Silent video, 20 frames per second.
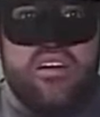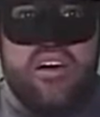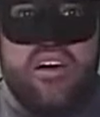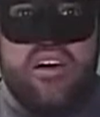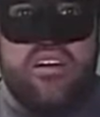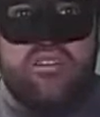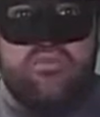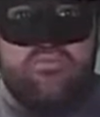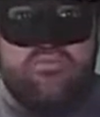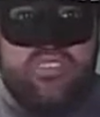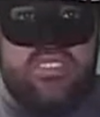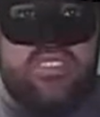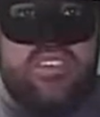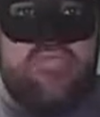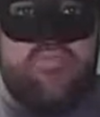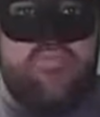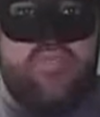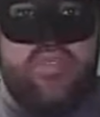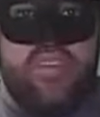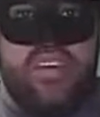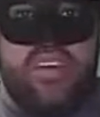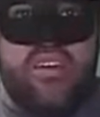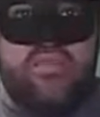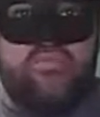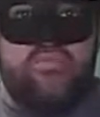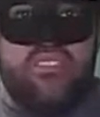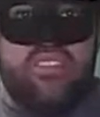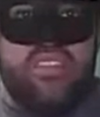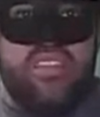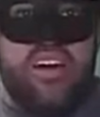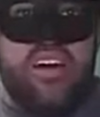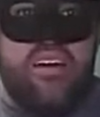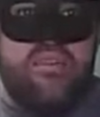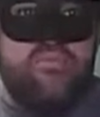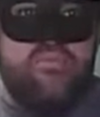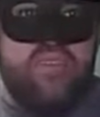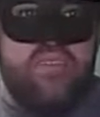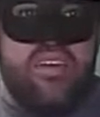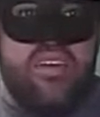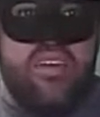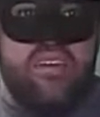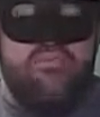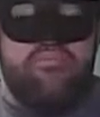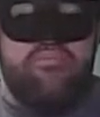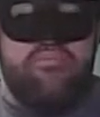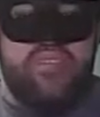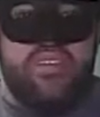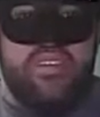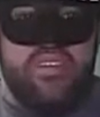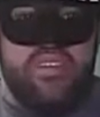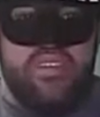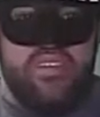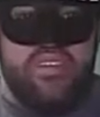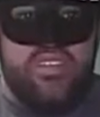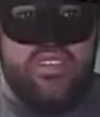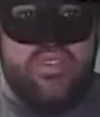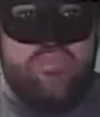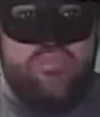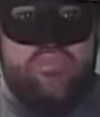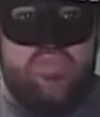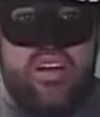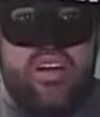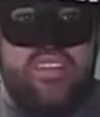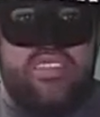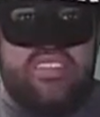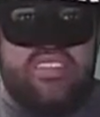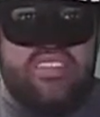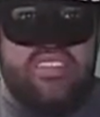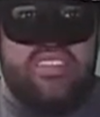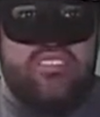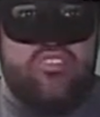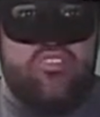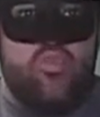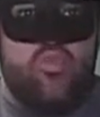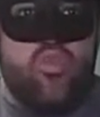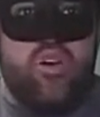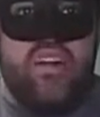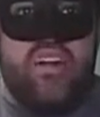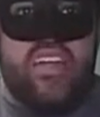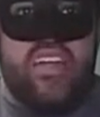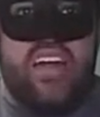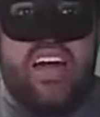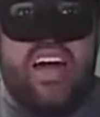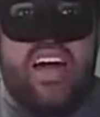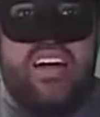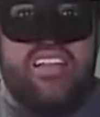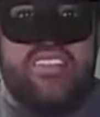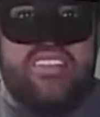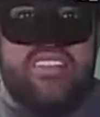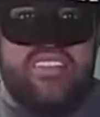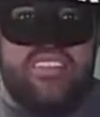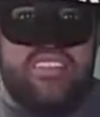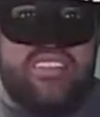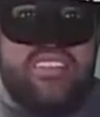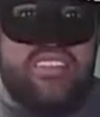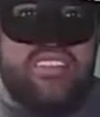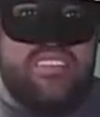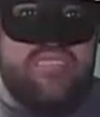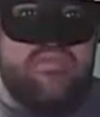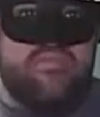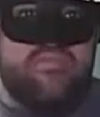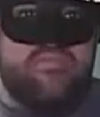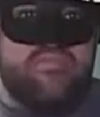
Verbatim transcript: Um, 7 p.m. to 9 p.m. The price is $20.